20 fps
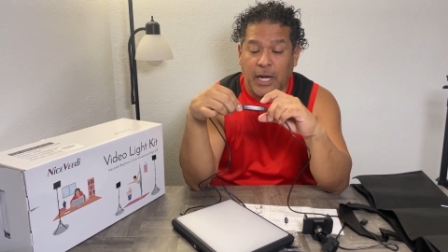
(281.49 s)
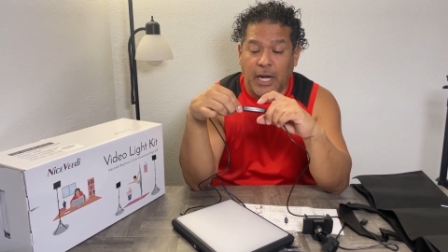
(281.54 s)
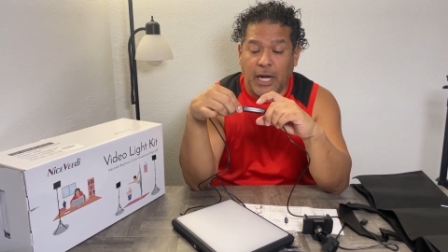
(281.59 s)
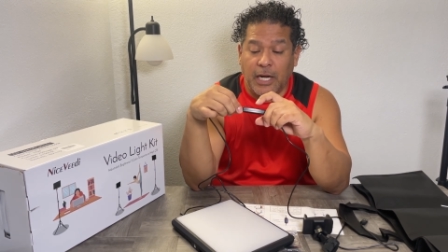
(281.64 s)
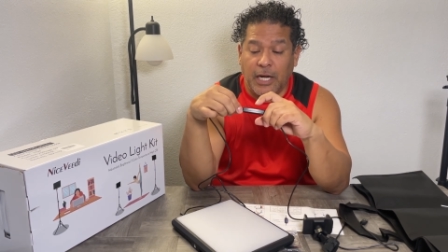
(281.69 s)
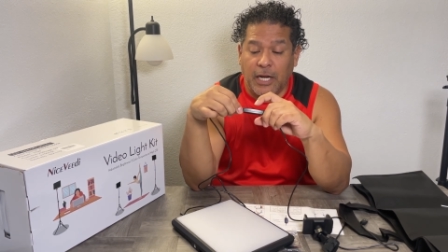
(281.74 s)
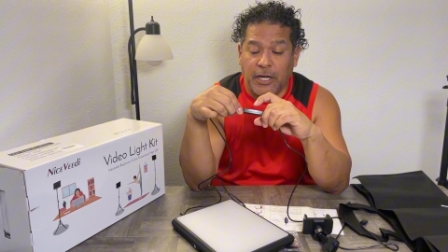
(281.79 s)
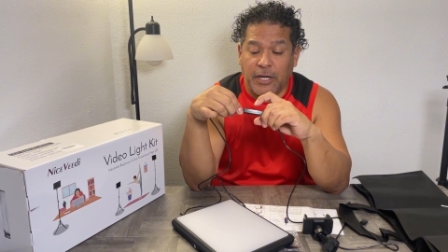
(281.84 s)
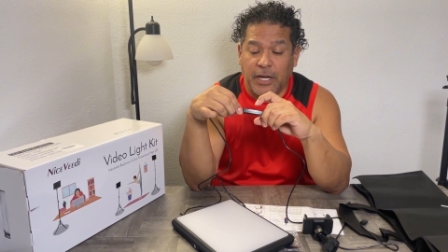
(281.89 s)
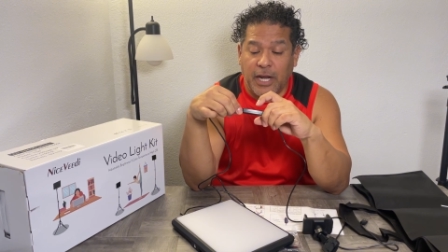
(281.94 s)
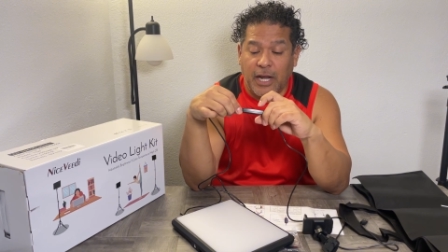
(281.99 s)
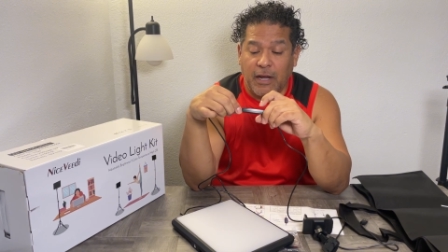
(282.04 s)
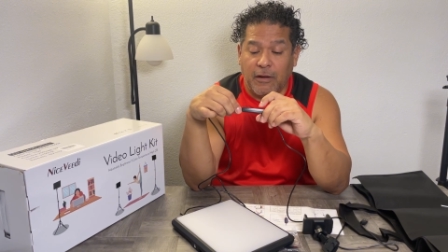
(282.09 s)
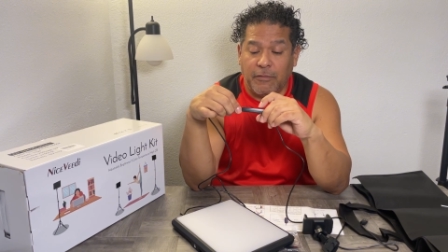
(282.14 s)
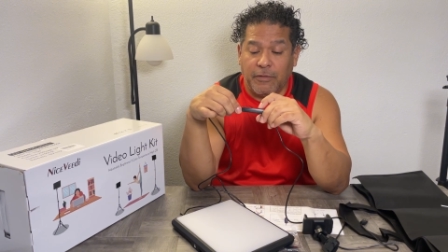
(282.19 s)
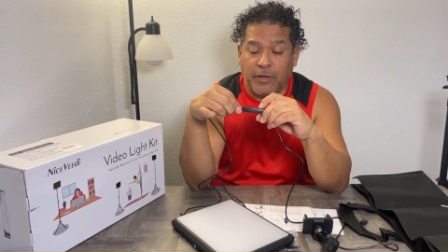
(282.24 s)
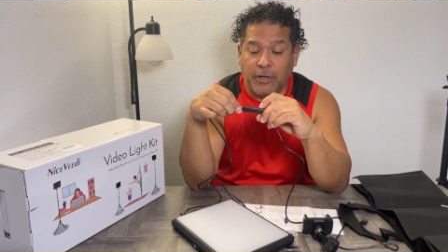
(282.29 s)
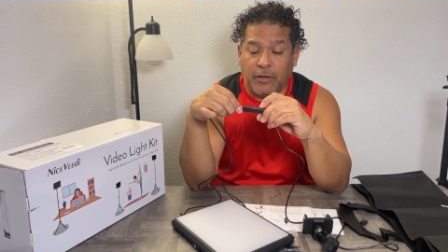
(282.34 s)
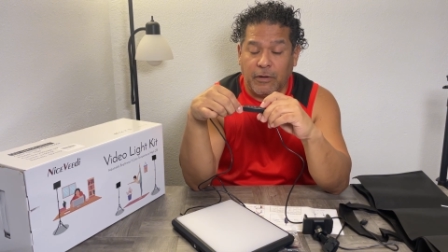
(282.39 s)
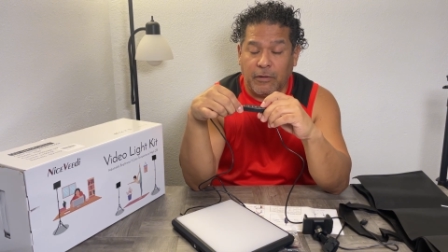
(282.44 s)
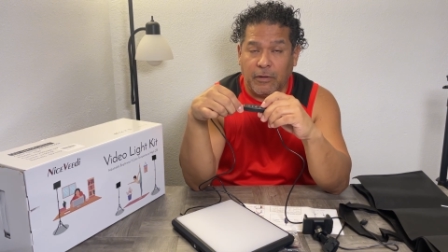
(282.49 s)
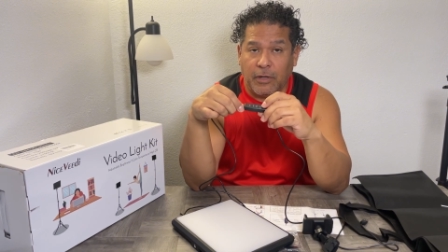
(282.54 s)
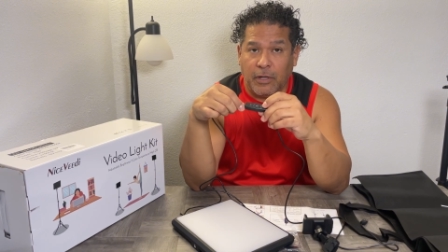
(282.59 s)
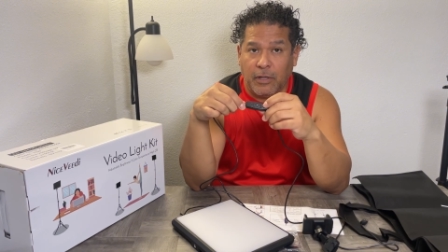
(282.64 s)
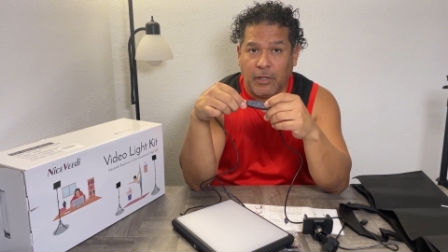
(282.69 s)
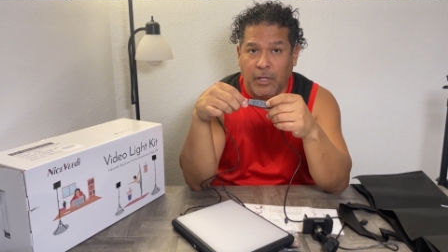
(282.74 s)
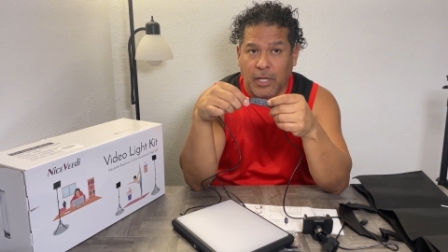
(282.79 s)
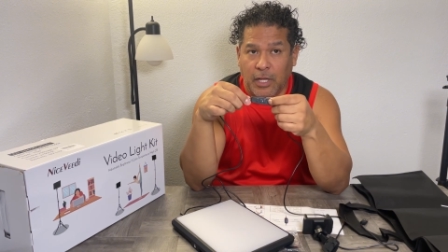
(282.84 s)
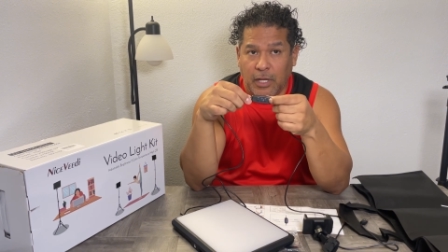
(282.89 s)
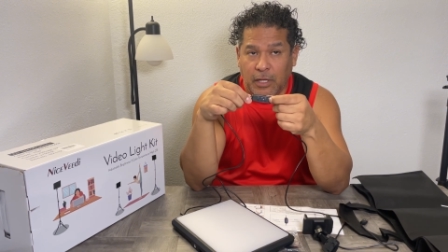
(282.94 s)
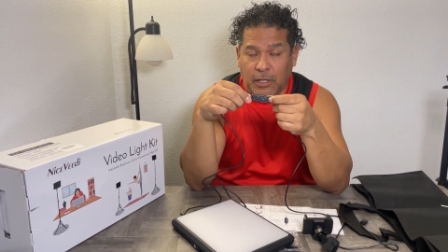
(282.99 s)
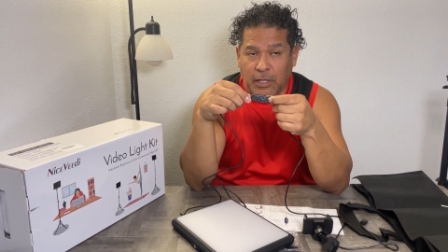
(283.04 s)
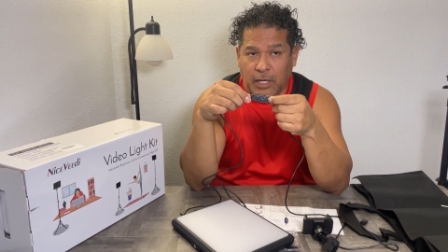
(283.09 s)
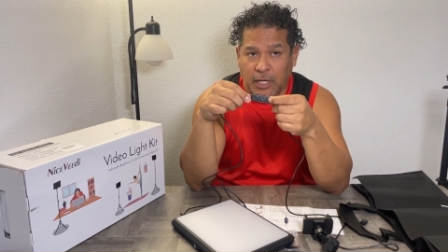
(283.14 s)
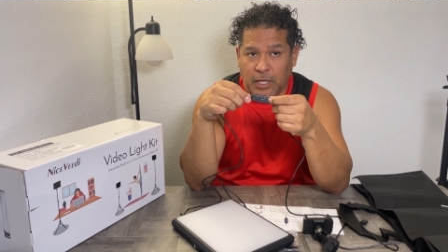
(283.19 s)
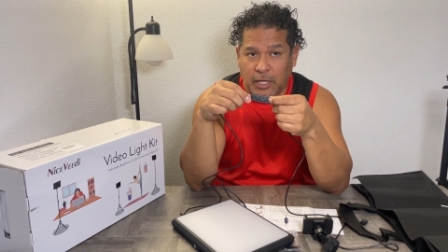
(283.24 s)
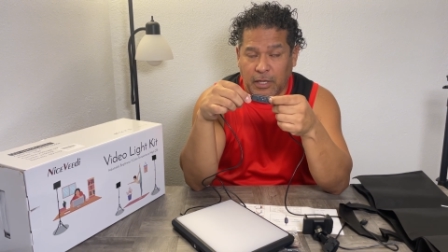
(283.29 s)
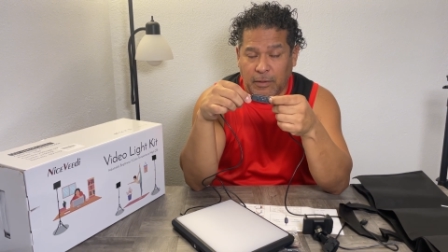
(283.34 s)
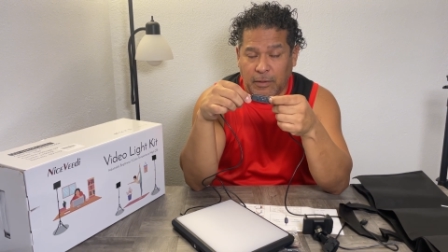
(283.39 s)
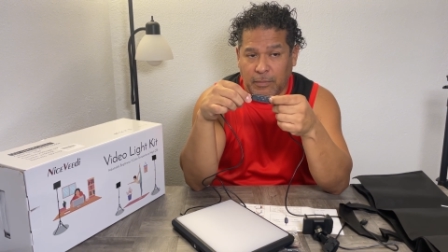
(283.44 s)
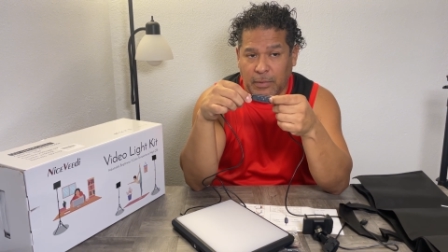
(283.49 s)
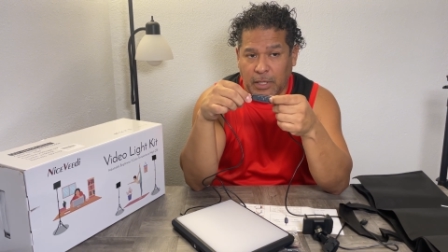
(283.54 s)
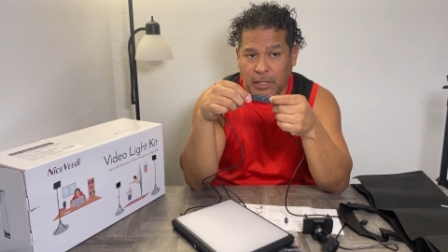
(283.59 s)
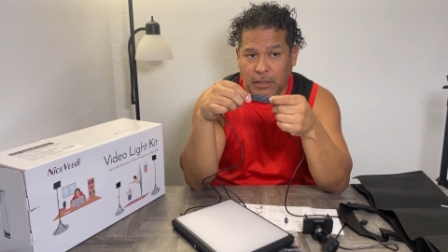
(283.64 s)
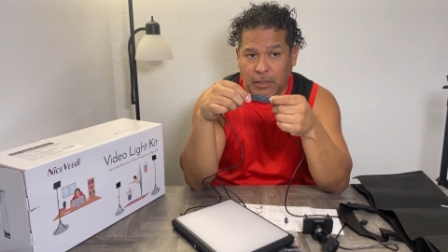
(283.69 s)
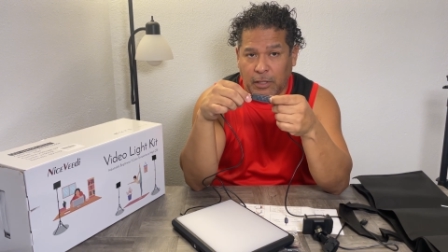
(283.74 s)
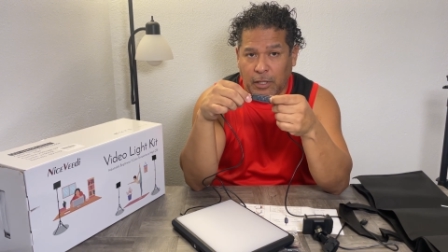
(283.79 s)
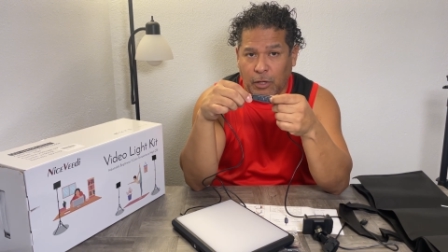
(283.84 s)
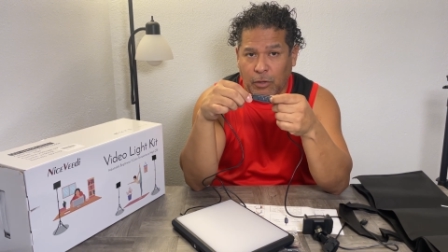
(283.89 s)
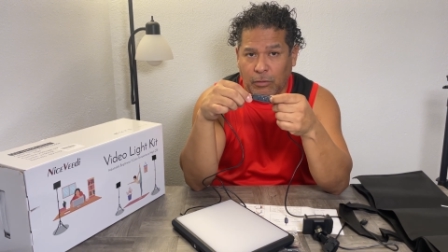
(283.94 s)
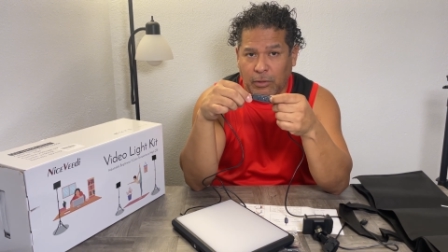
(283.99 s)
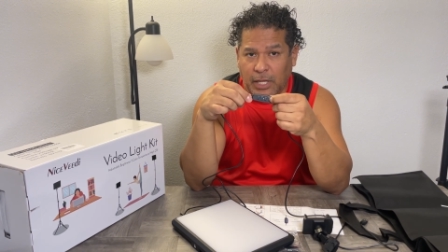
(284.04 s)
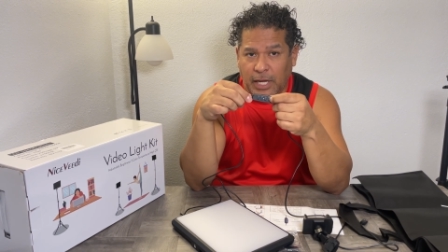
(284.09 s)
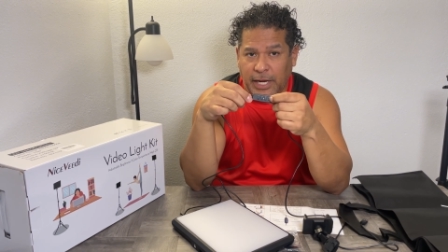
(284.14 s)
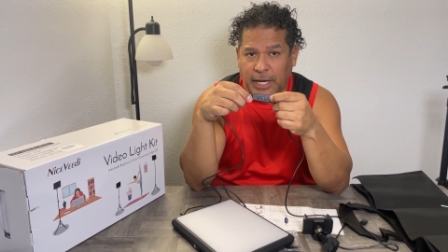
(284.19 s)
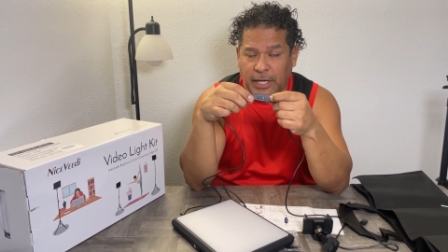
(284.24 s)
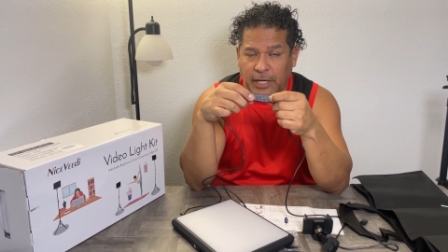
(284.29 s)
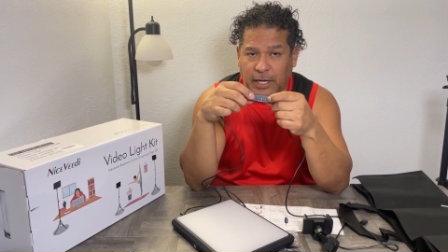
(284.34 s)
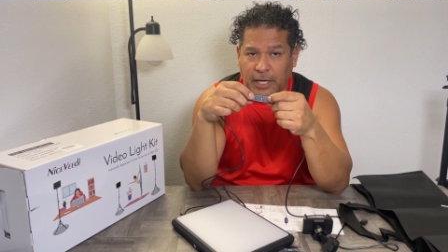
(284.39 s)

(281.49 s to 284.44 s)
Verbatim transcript: And then you have your low light